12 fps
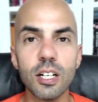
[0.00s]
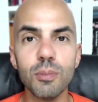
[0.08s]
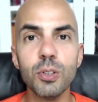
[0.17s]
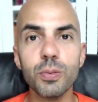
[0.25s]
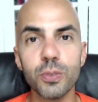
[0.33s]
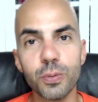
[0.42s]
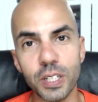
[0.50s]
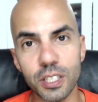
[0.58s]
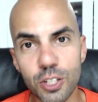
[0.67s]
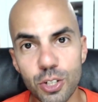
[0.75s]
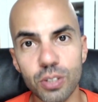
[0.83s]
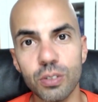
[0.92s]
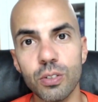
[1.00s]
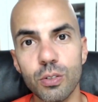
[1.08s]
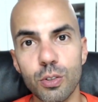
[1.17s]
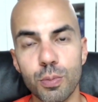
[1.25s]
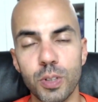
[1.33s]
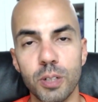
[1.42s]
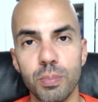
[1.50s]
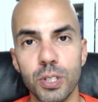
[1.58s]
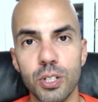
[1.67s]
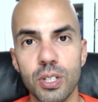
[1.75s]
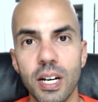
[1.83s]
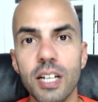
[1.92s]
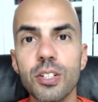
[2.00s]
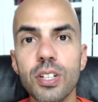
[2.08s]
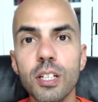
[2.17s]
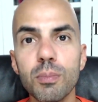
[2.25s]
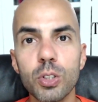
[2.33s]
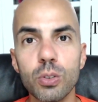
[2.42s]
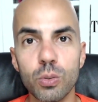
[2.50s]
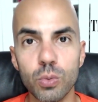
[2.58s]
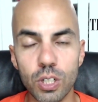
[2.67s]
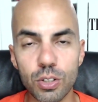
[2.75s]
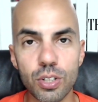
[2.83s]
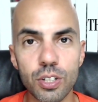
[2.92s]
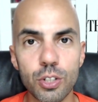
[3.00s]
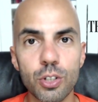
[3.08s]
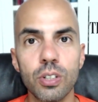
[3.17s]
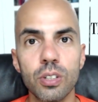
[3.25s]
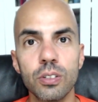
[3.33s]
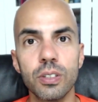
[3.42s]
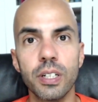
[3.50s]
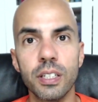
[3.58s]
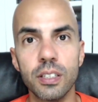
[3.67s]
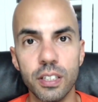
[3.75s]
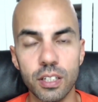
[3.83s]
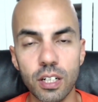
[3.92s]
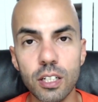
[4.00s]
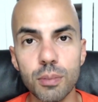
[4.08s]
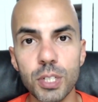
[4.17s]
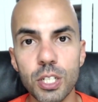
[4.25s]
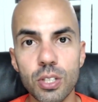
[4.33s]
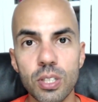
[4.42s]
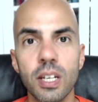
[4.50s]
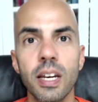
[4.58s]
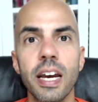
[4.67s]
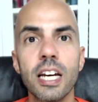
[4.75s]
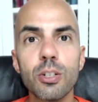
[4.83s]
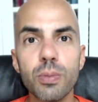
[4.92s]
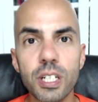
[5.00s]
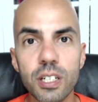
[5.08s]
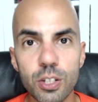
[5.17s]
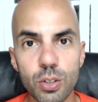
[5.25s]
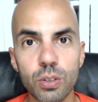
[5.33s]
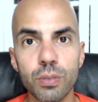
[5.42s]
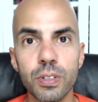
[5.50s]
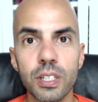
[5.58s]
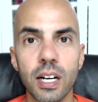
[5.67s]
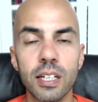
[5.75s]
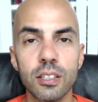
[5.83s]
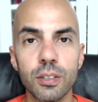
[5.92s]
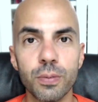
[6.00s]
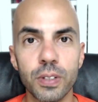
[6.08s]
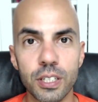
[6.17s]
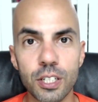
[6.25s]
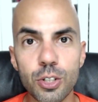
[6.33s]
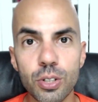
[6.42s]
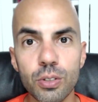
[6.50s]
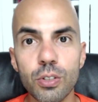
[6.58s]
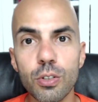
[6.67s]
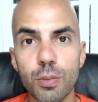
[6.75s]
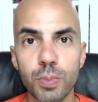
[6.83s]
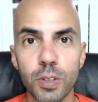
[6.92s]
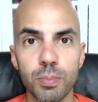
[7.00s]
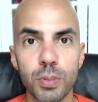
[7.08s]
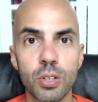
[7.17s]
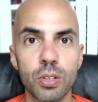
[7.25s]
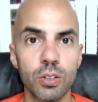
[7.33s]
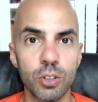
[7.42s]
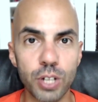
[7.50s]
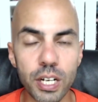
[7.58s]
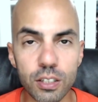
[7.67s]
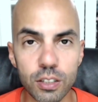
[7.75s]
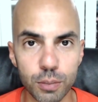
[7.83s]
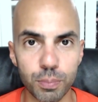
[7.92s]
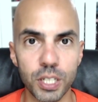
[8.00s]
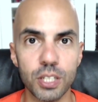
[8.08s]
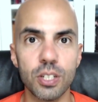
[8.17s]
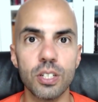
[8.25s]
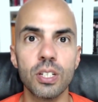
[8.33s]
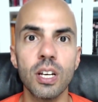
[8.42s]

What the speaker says: move to financial newspapers. I skimmed through the Wall Street Journal and The Economist as well as over other financial newspapers on a regular basis,